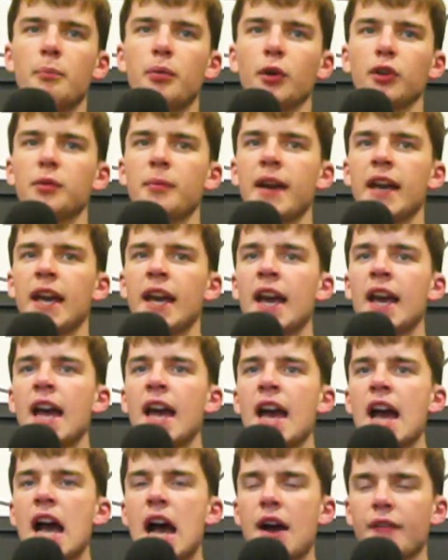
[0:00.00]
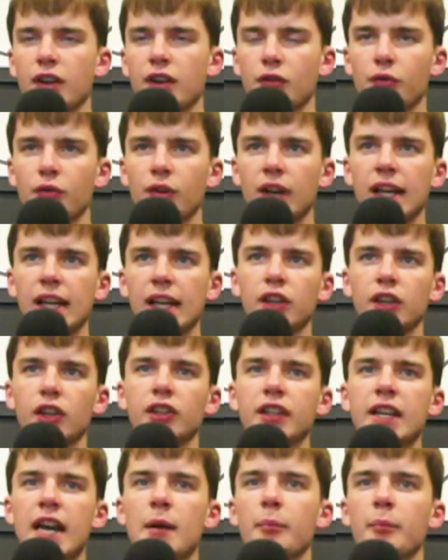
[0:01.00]
Budimir having a really
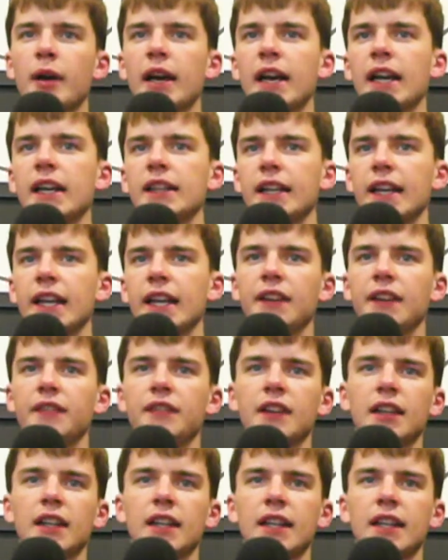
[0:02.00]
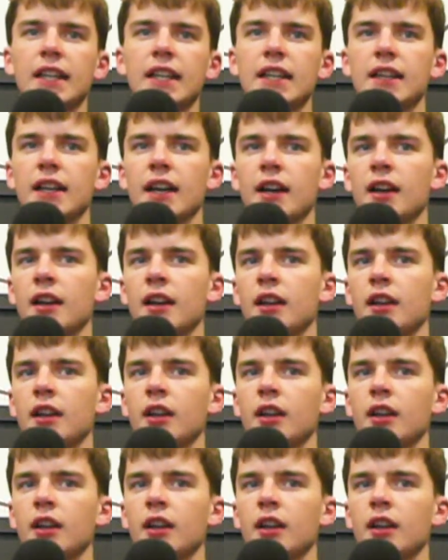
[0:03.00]
good campaign in the La Liga.